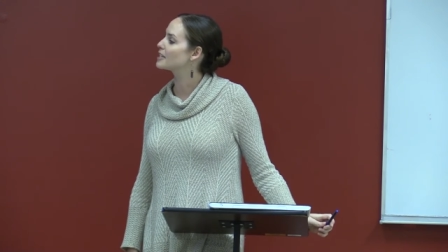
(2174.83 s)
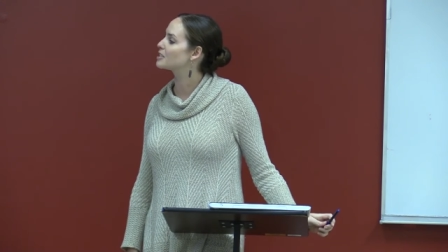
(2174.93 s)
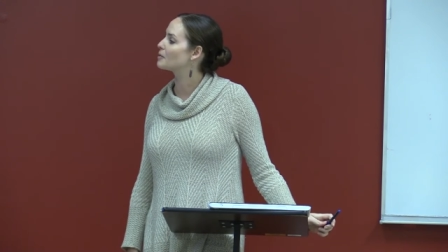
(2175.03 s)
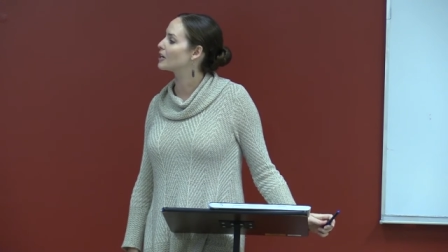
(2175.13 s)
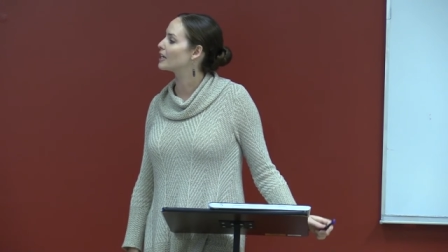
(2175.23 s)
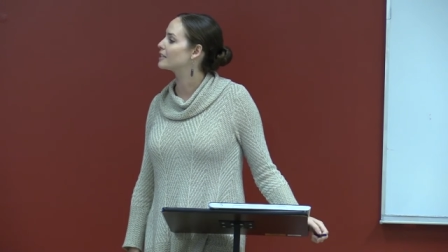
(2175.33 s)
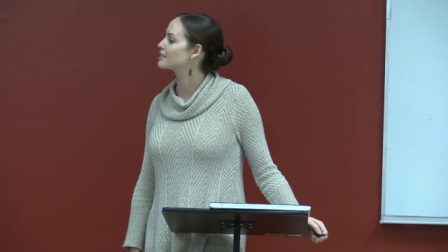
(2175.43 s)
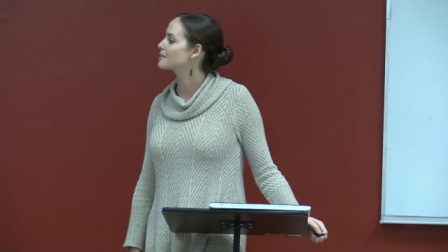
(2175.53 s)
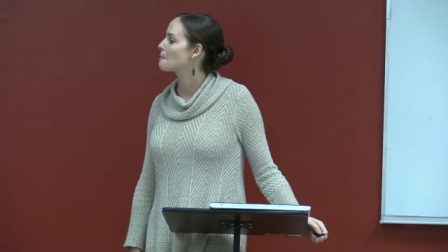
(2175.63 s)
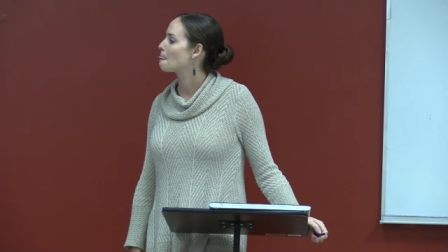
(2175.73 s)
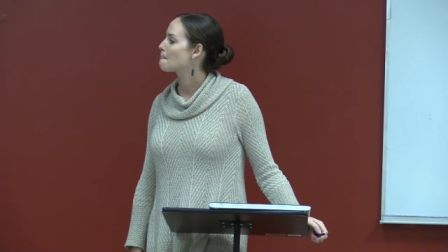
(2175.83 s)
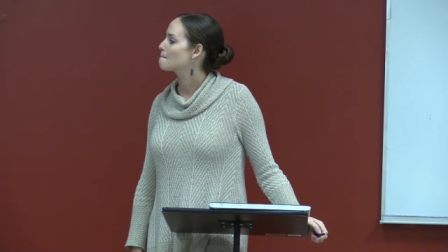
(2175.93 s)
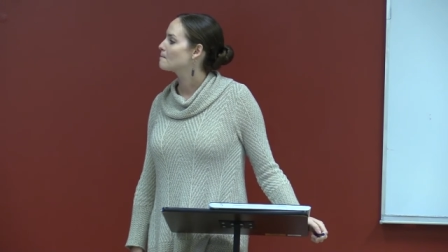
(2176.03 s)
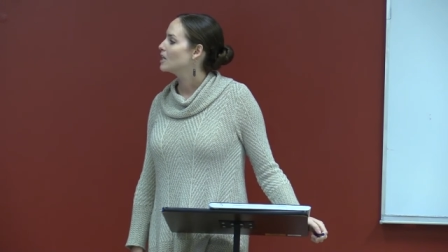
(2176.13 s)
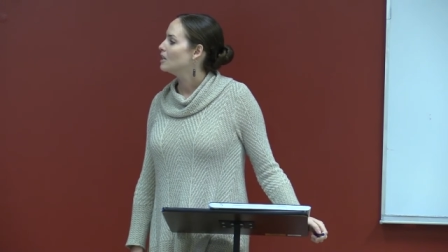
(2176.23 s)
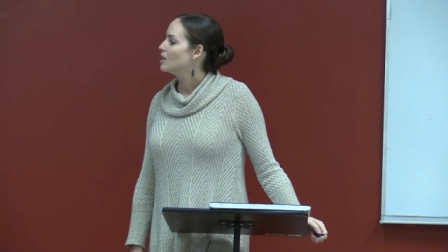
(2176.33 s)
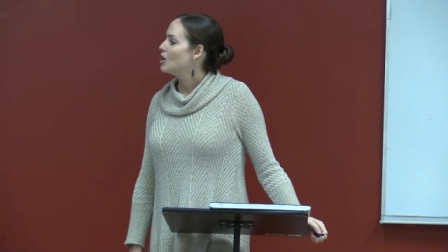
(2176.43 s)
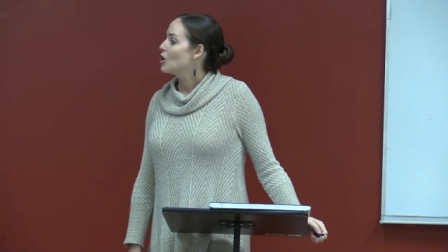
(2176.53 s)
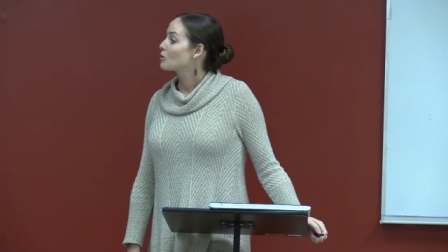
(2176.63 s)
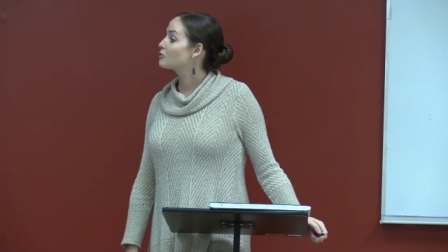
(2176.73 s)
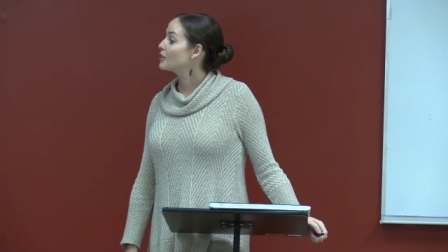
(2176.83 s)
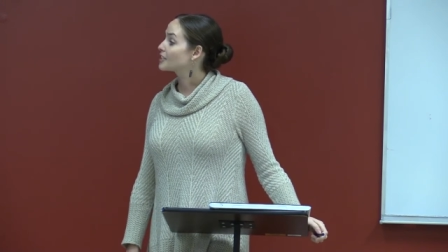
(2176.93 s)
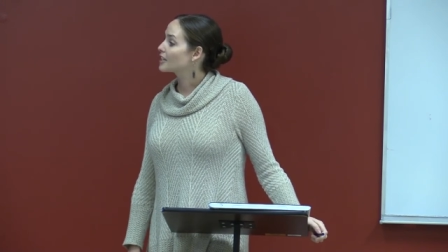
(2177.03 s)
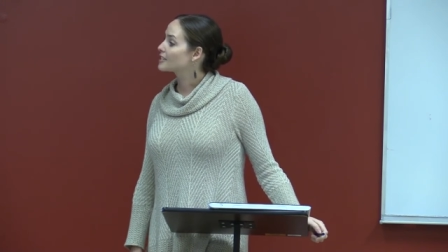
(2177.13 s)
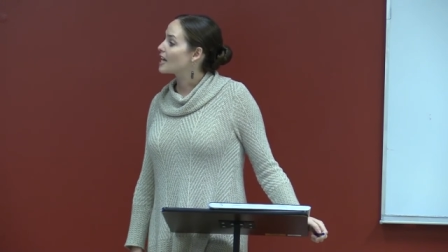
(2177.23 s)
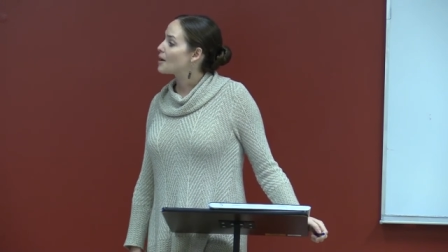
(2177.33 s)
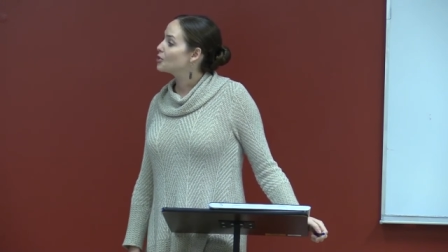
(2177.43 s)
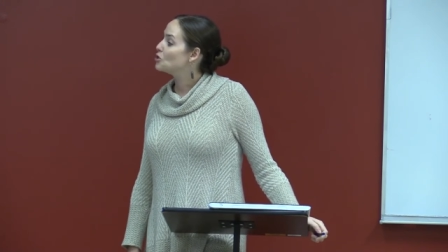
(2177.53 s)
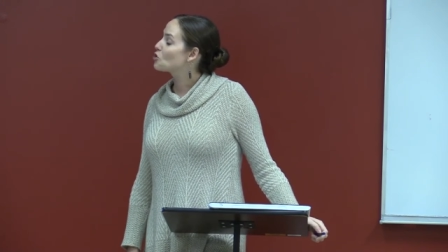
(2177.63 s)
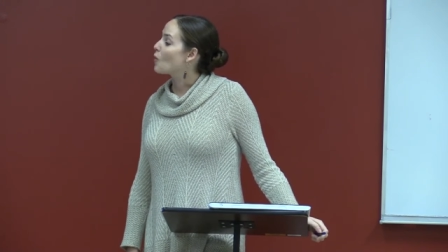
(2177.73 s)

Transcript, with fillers: experience? Reflect on a time when you